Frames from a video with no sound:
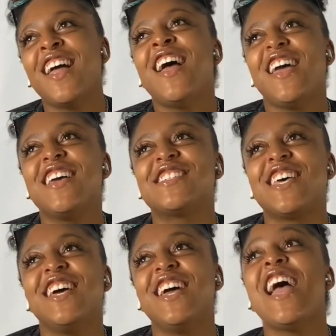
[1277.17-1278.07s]
You
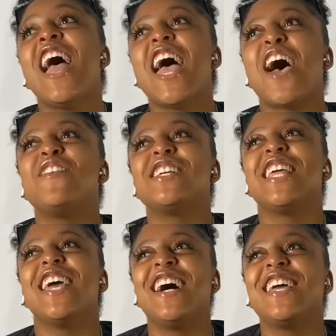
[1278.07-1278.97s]
give me a phone.
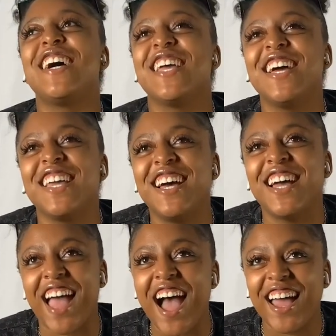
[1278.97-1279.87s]
Like, you
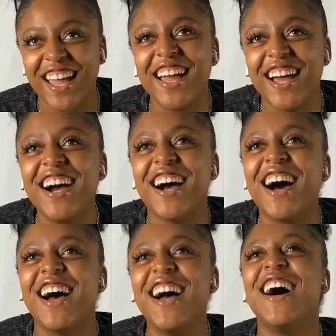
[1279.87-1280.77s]
give me a phone, you'll
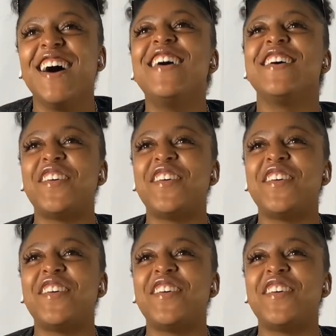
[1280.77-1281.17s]
know where I'm at.